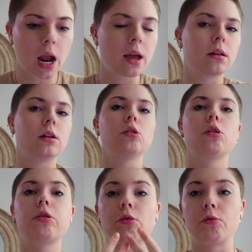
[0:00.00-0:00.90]
and then you
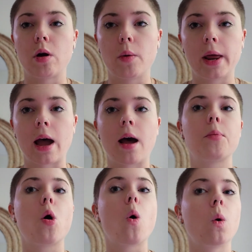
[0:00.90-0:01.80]
throw it
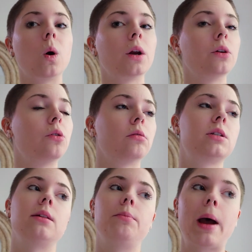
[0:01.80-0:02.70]
up or you go
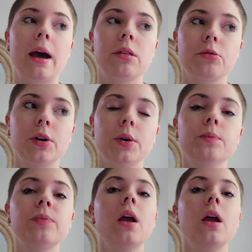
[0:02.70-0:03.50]
to the bathroom.